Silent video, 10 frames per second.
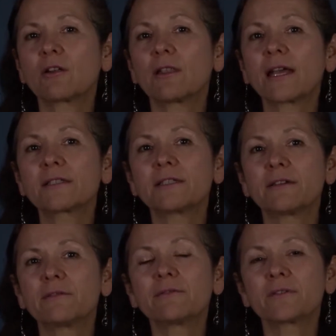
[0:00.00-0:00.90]
a
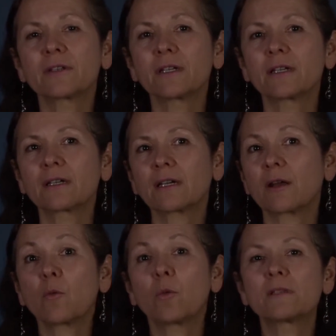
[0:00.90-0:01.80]
collective
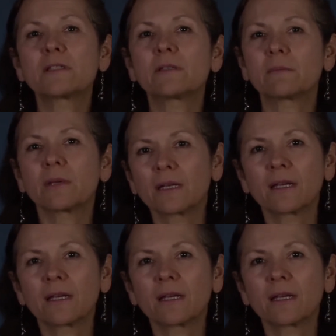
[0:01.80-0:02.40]
wisdom